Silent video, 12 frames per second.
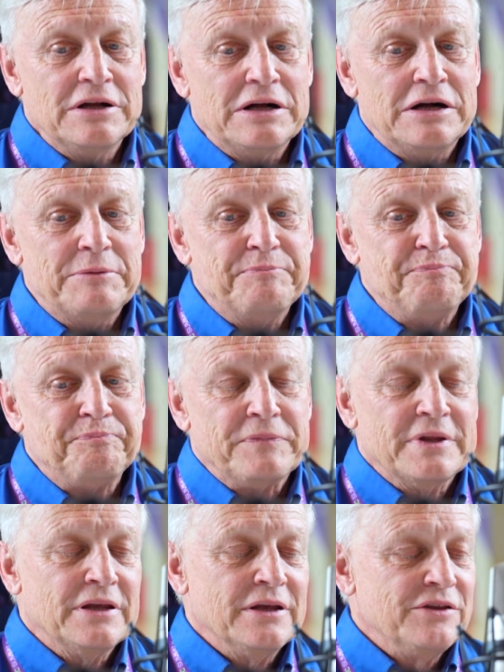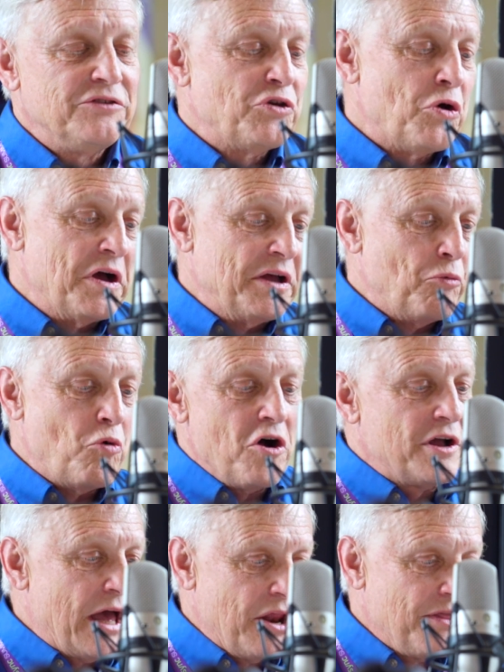So I
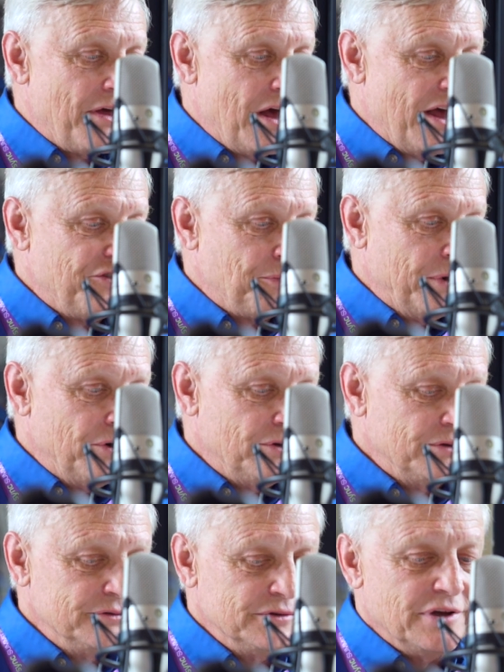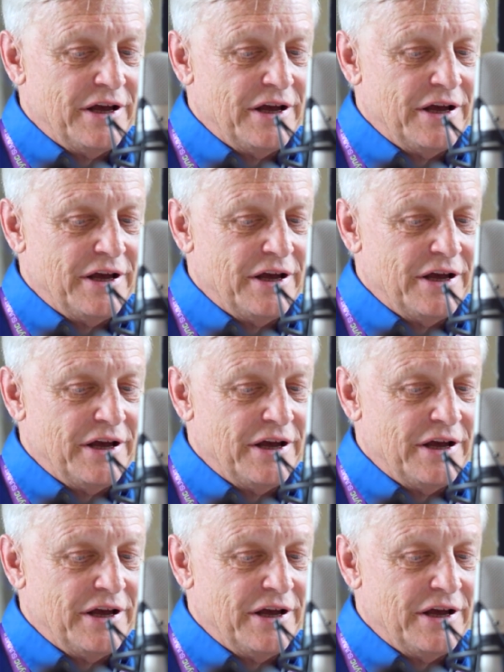walk out of the hospital,